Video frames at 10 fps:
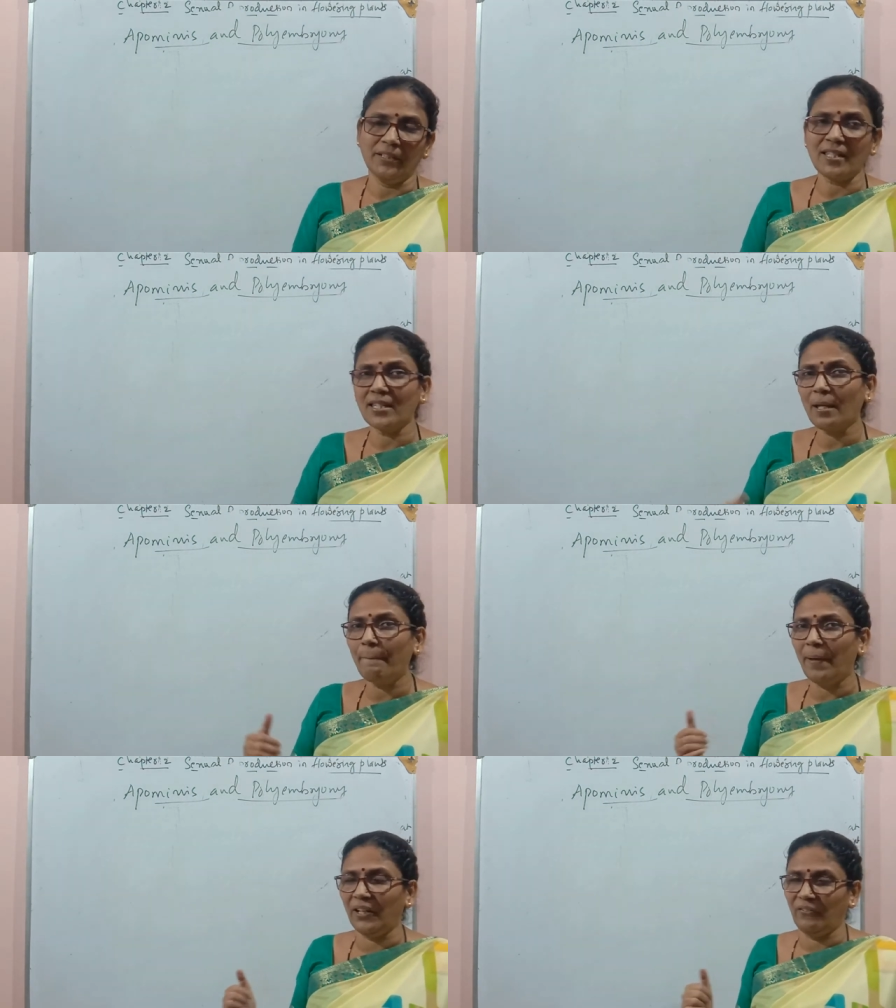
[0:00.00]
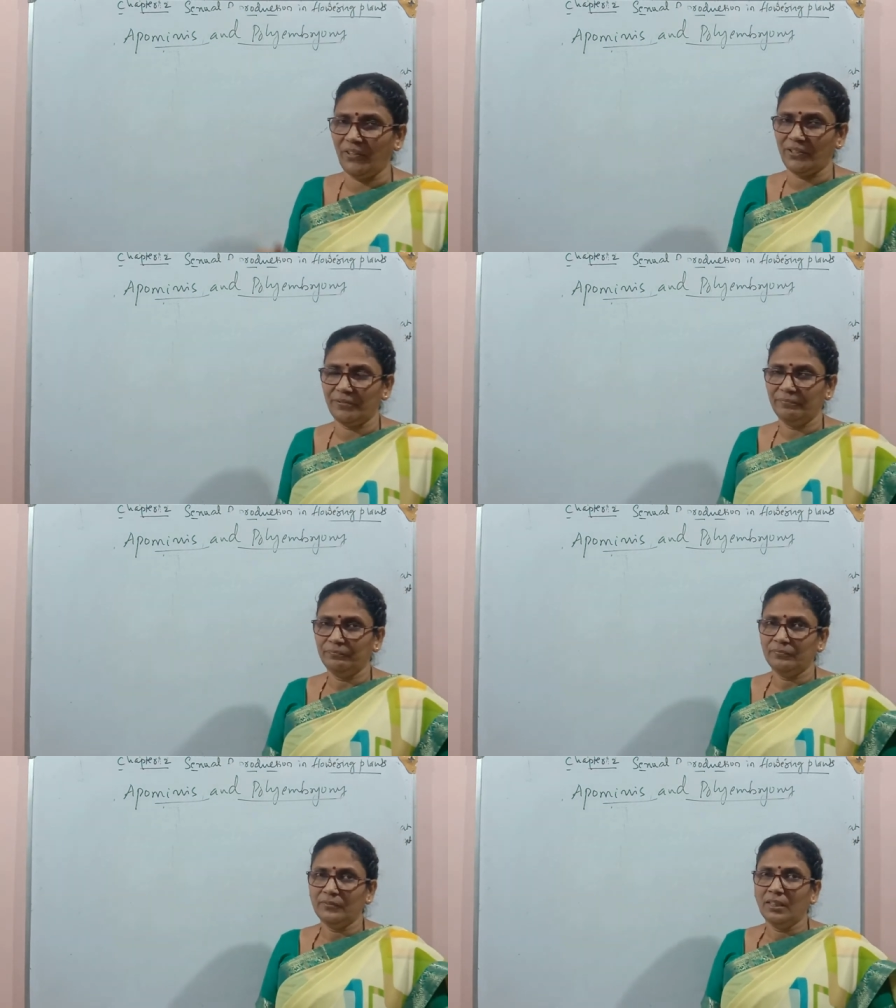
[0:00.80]
This is the benefit.
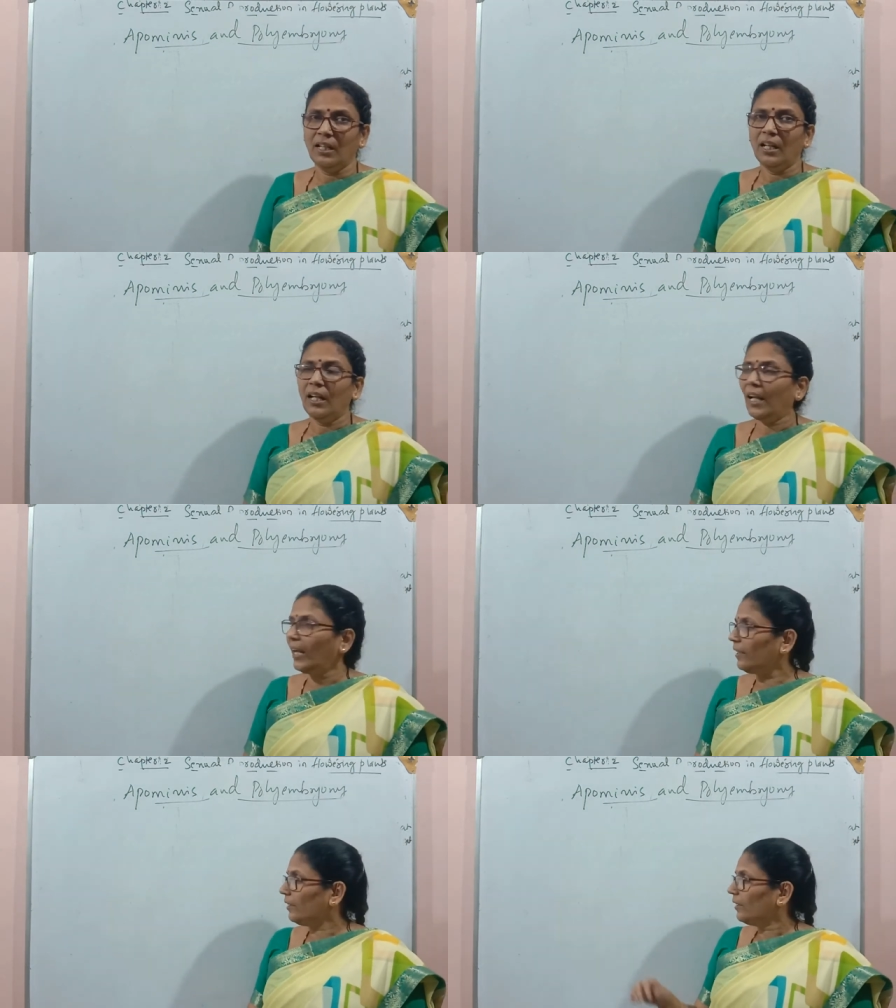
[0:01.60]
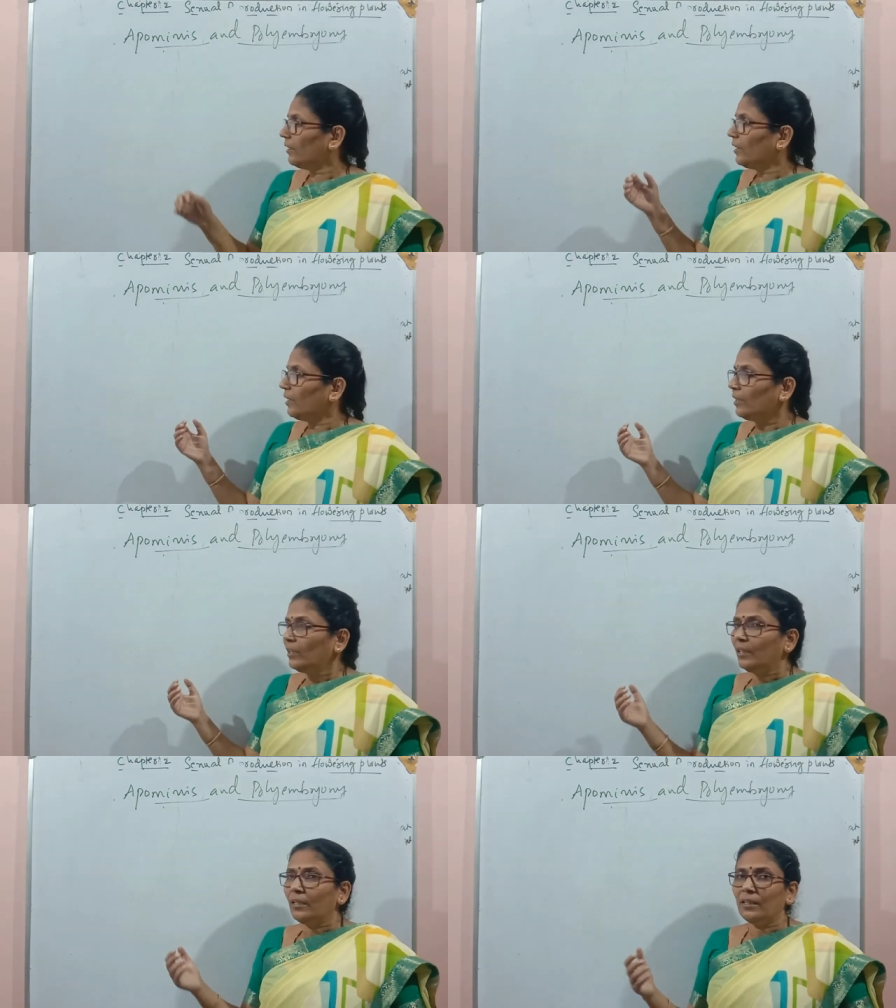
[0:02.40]
And
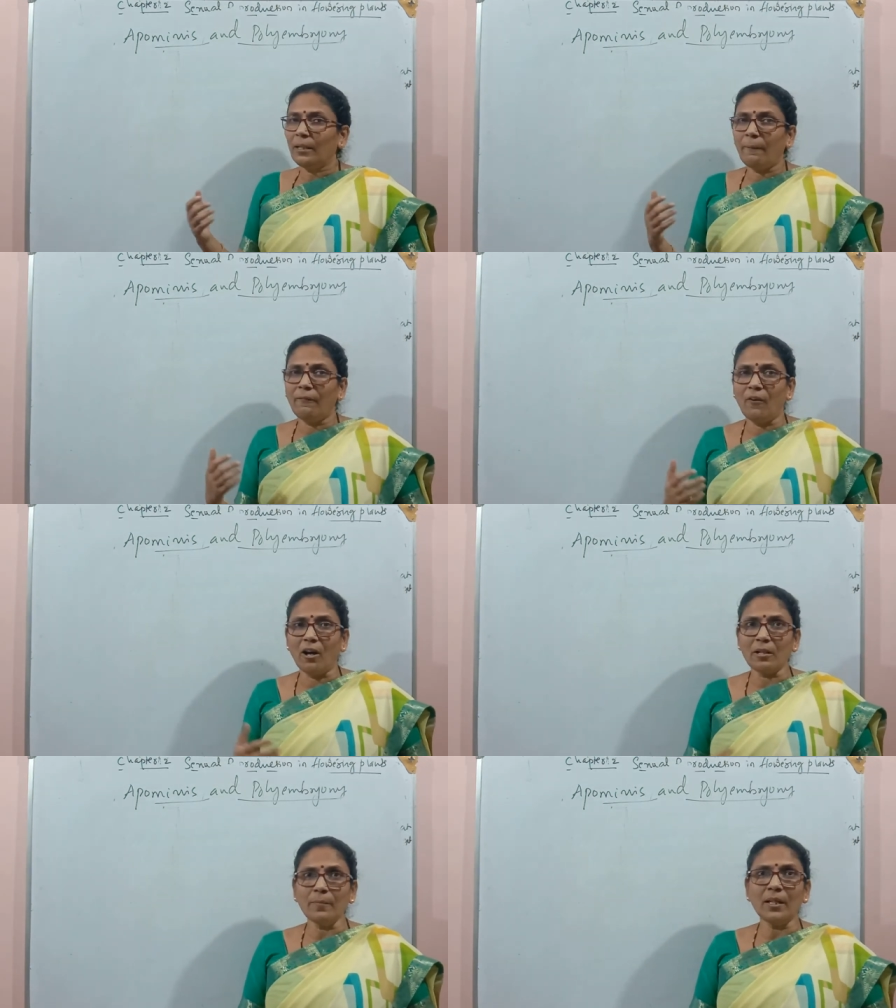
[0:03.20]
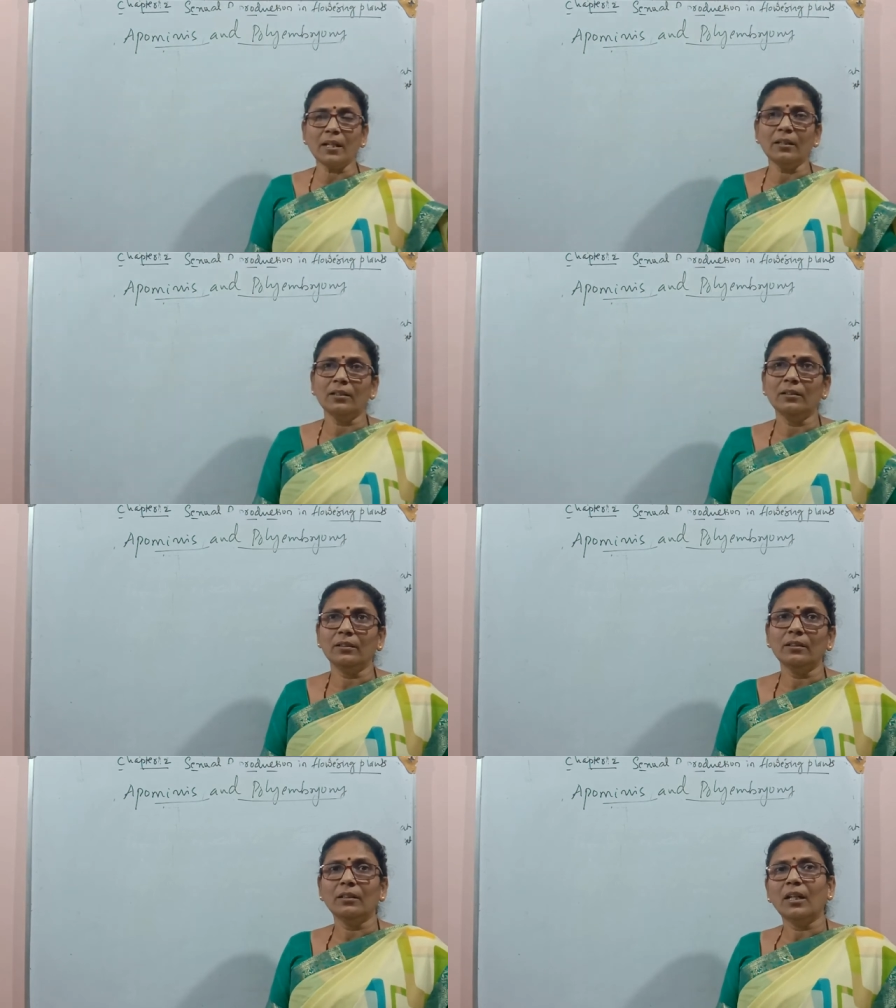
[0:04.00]
the farmer
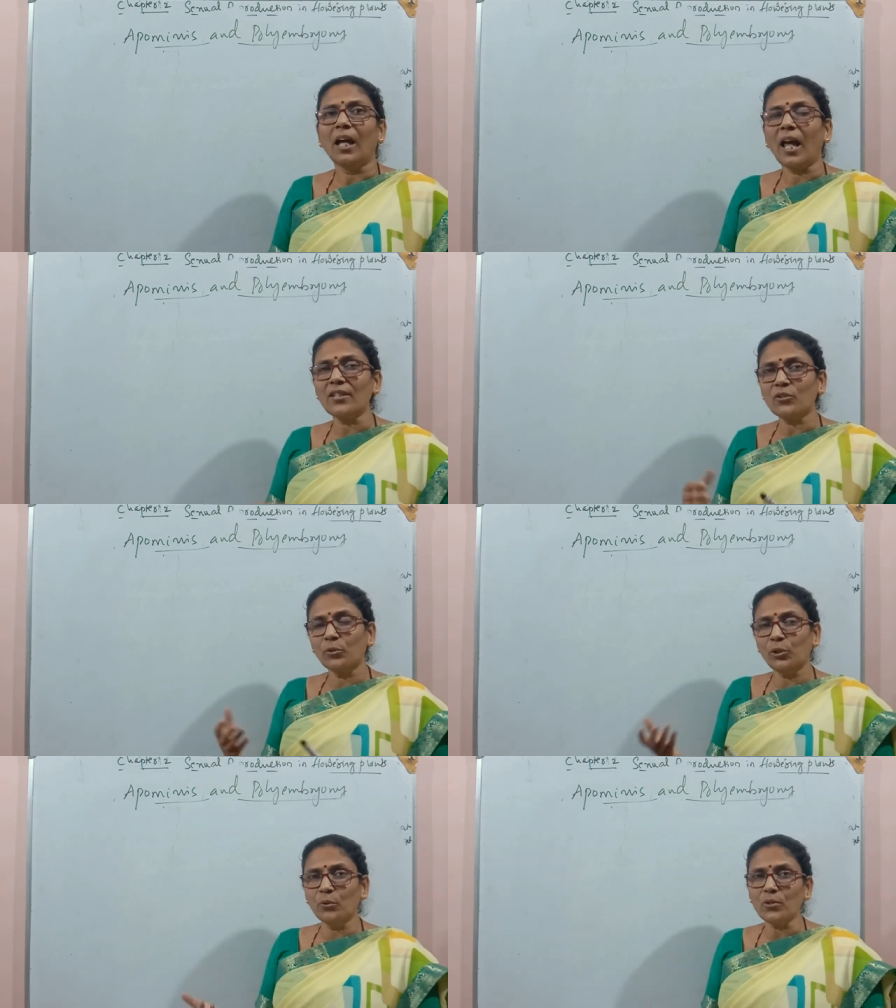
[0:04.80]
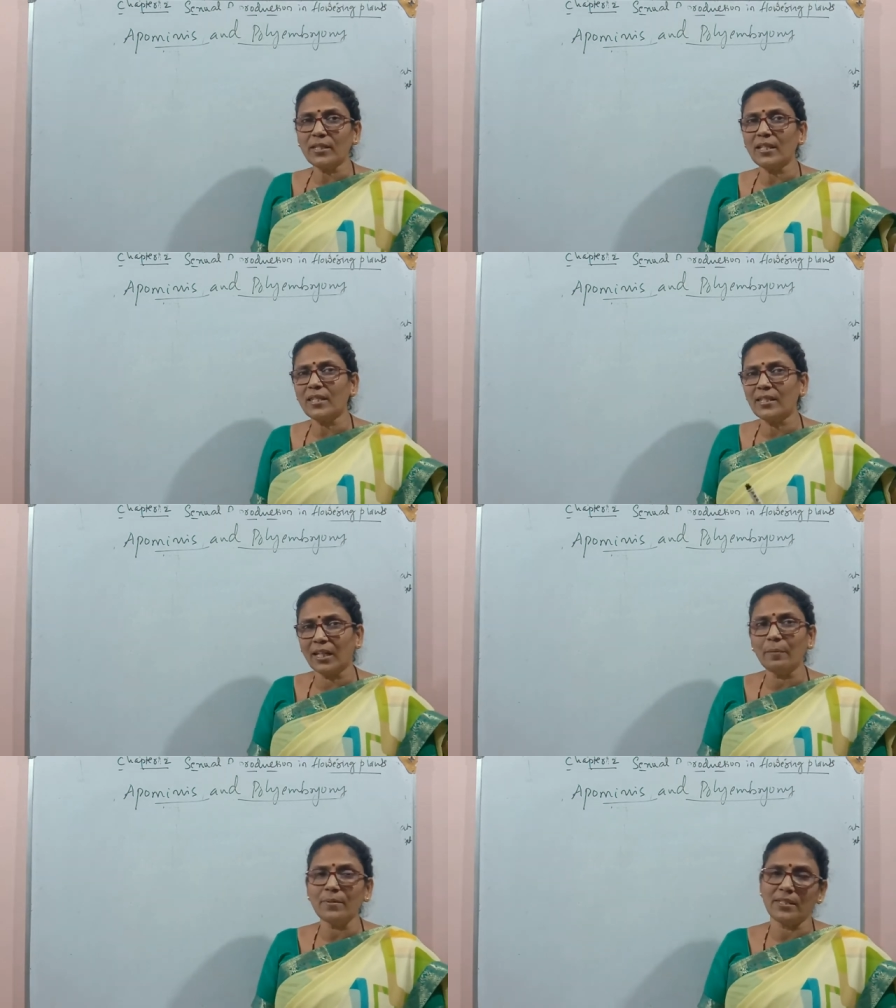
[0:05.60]
has to use the
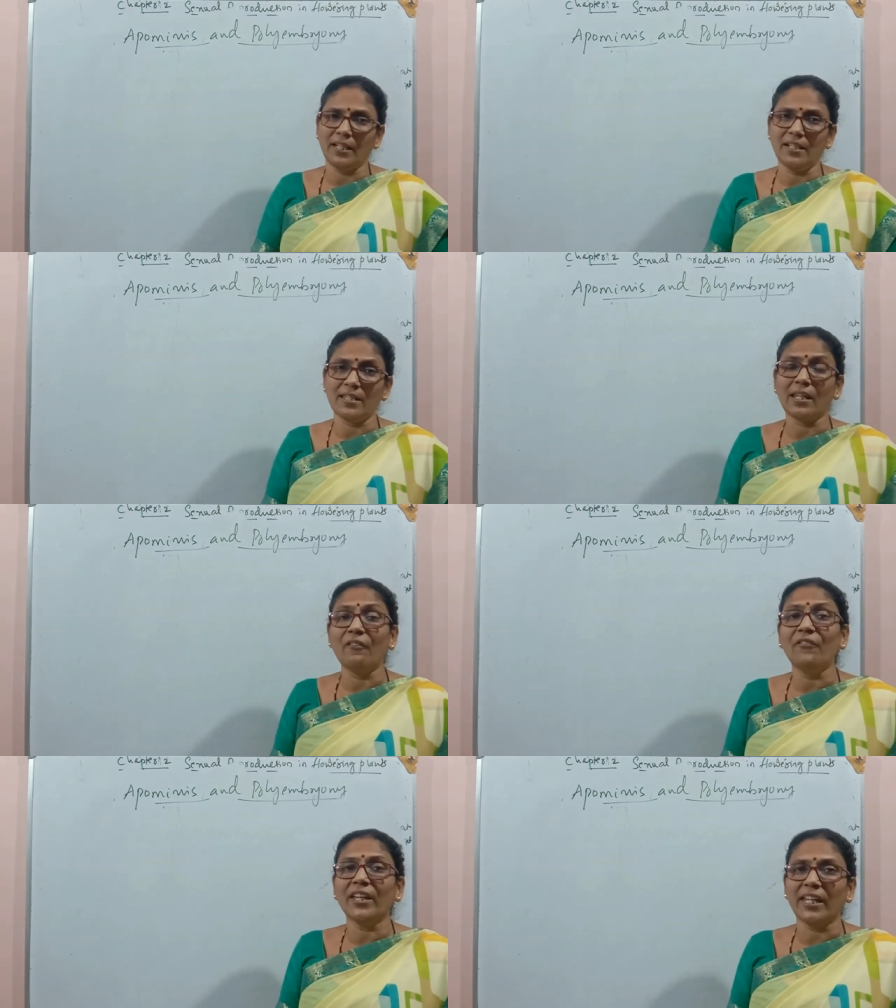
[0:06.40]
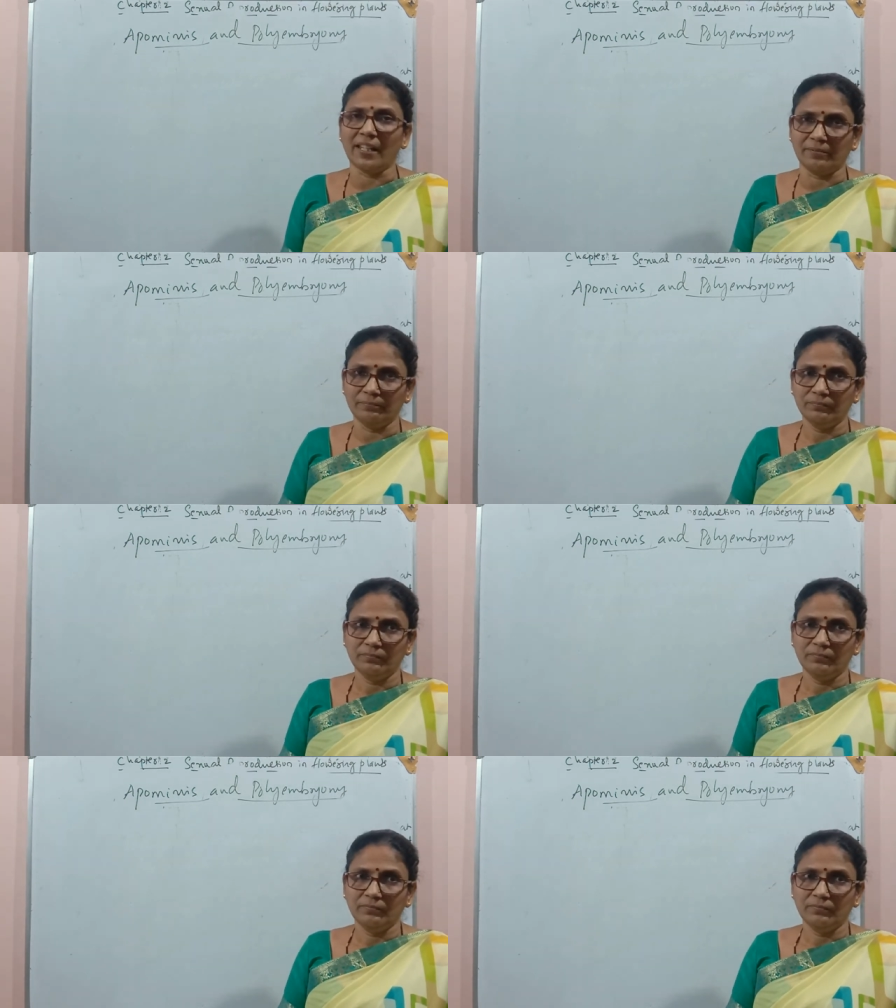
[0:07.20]
same seeds every year.